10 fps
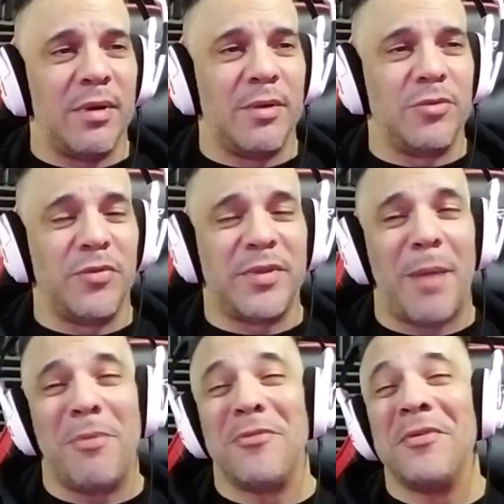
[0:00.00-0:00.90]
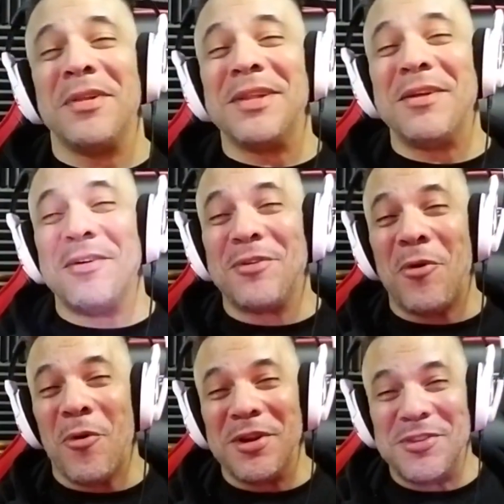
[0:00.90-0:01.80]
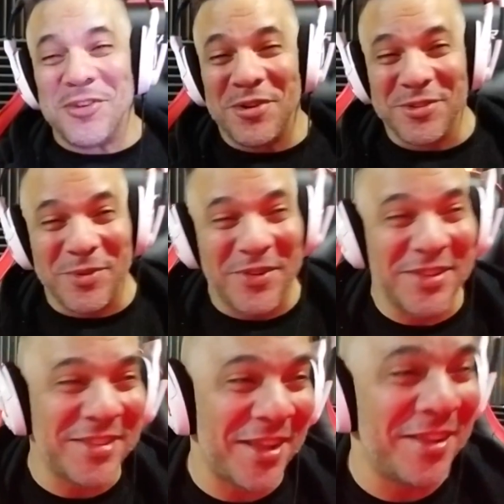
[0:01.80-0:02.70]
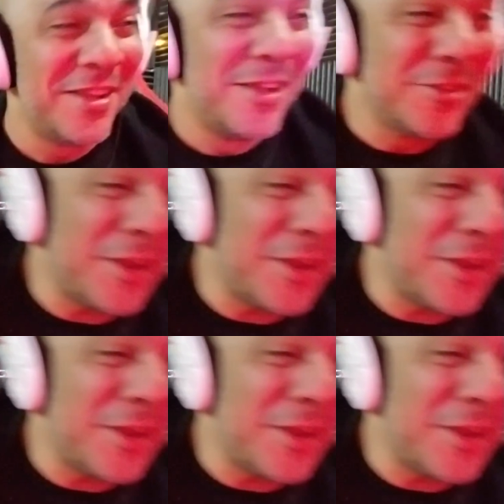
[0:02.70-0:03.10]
different type of corny jokes, whatever like that. So